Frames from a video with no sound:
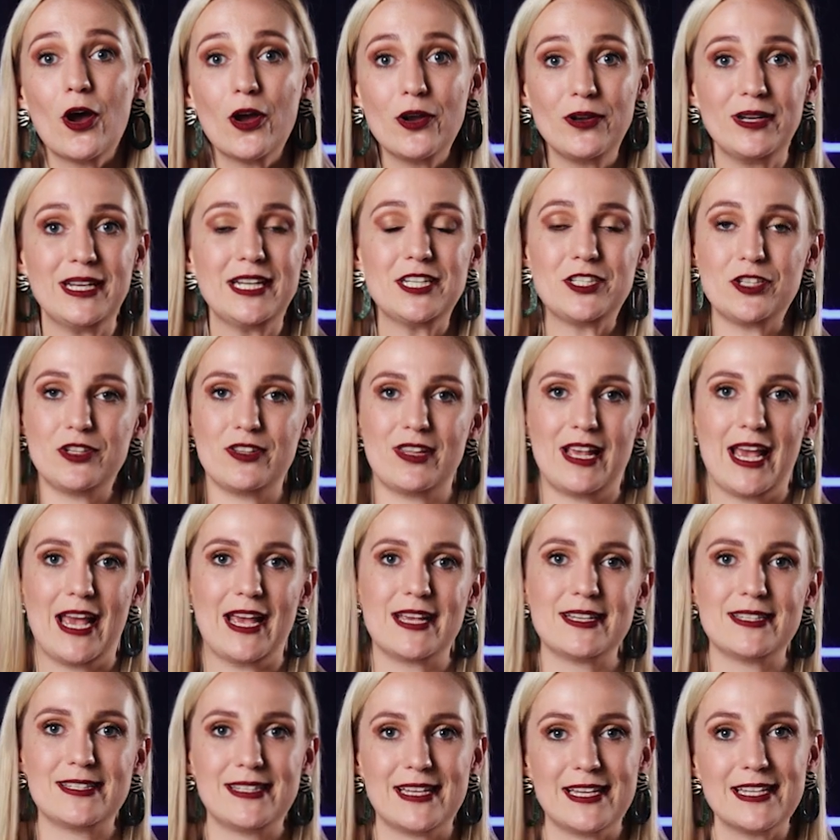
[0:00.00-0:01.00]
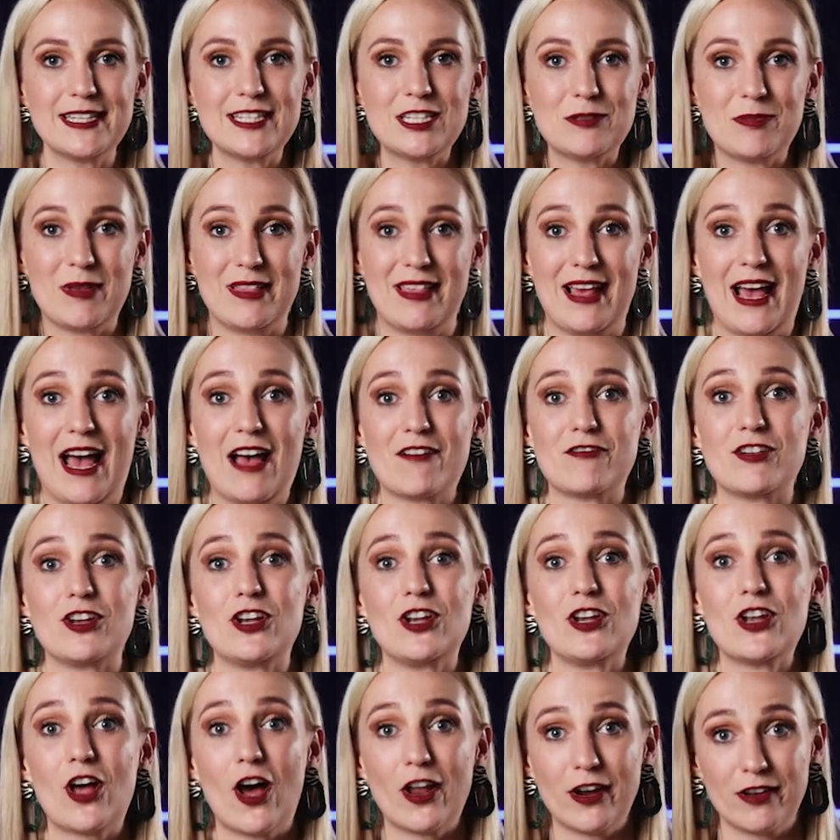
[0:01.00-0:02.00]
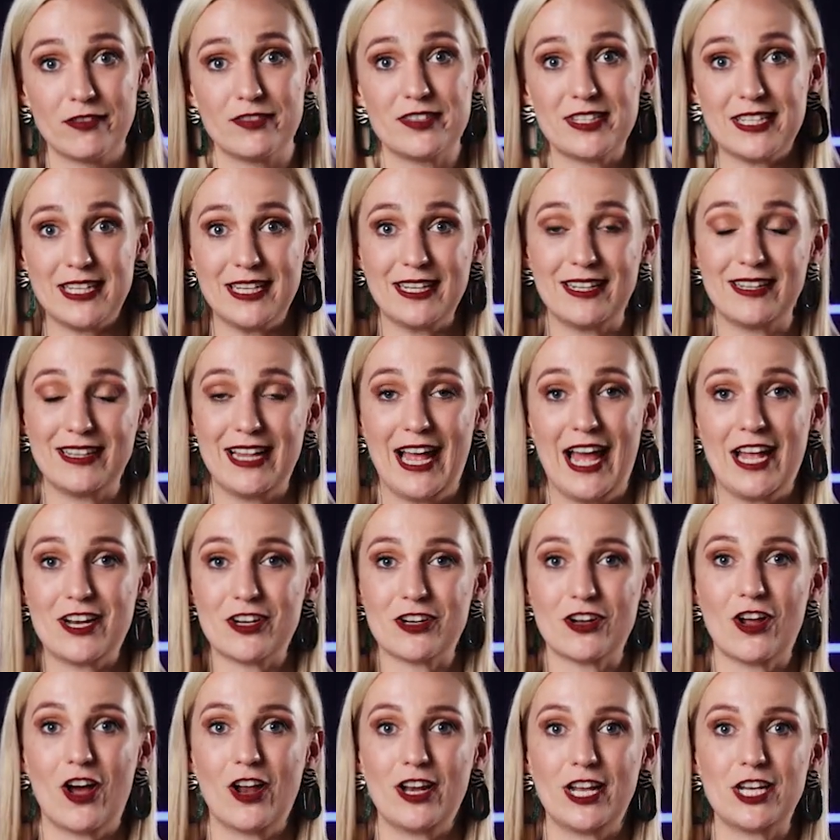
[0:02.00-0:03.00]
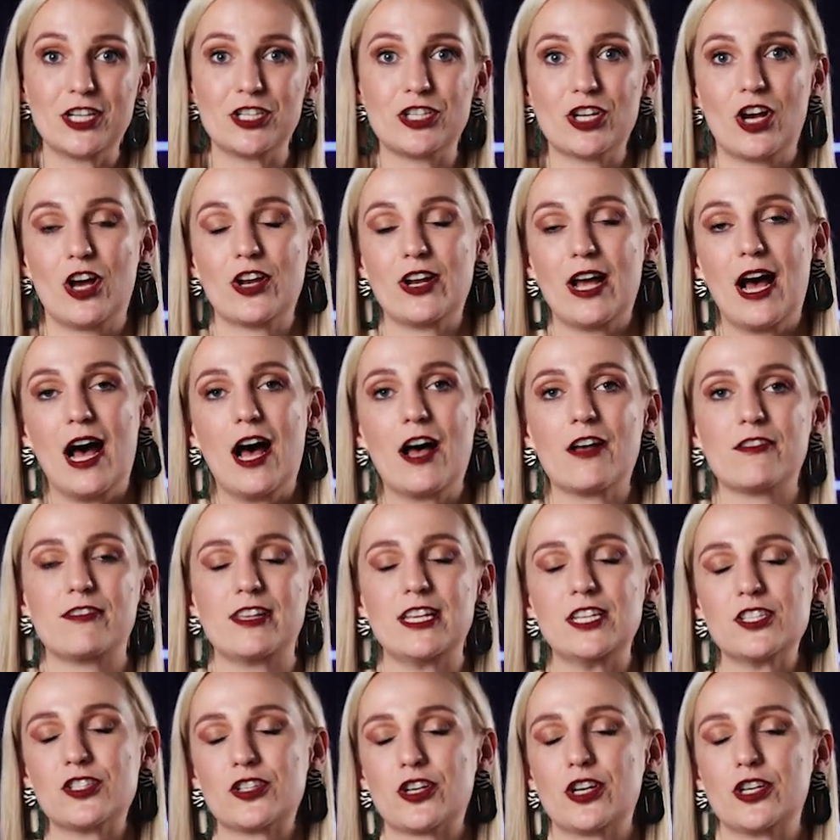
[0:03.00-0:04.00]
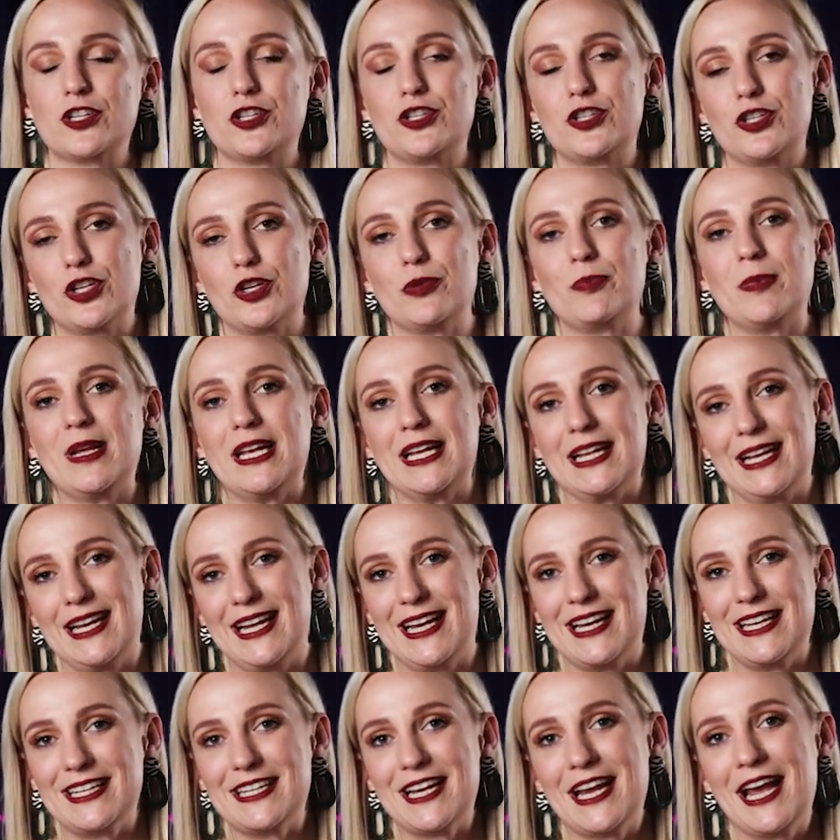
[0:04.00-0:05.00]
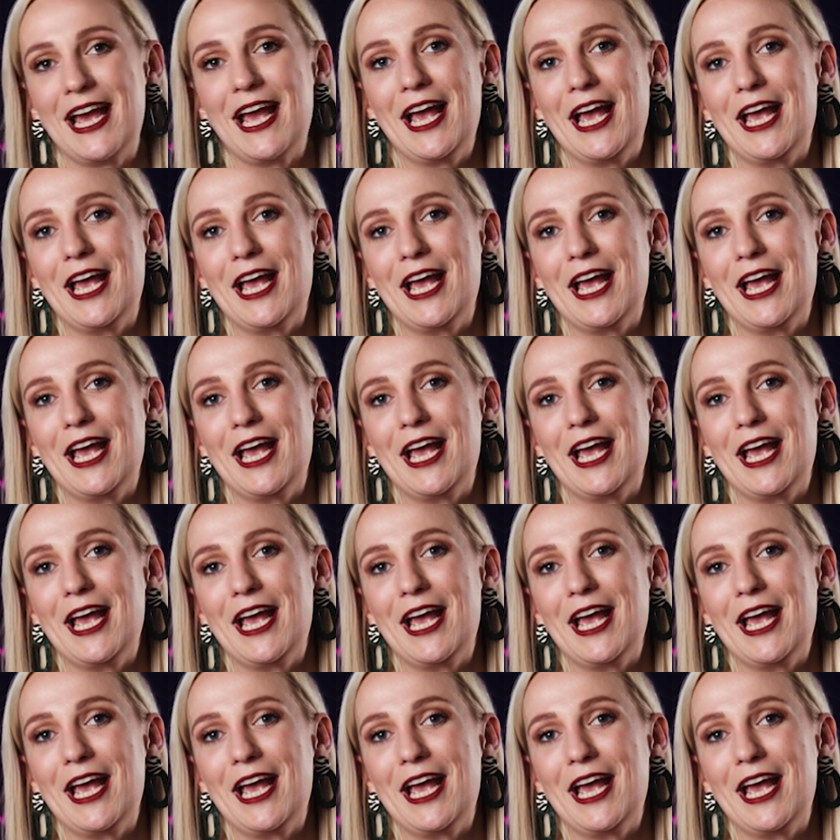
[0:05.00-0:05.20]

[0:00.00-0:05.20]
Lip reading: only do they assist, but they have a lot of skill and knowledge on how these goods should be cleared.